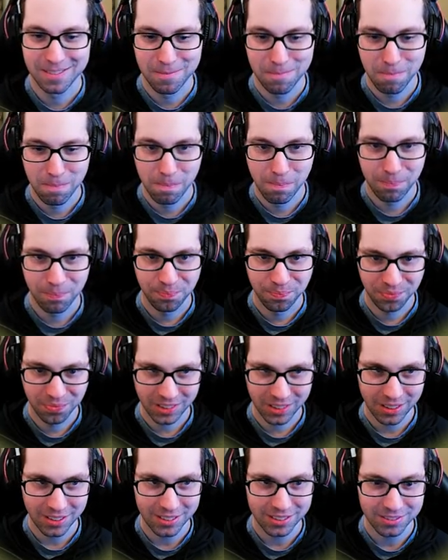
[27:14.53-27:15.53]
Nothing wrong
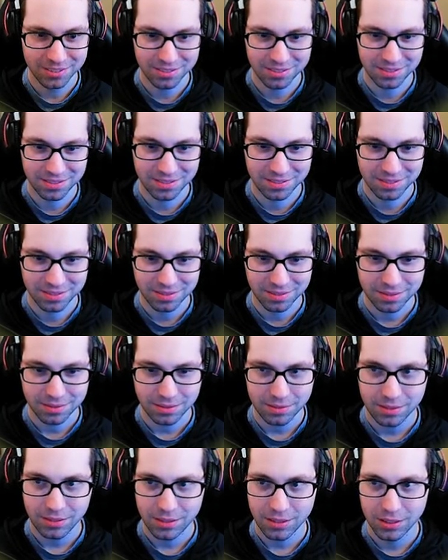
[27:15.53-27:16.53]
with that. Safely
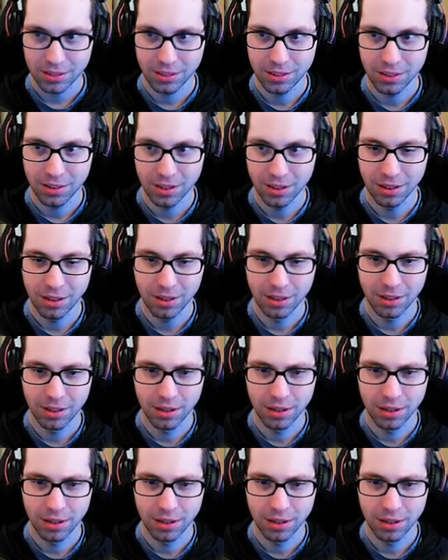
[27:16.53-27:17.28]
on the green.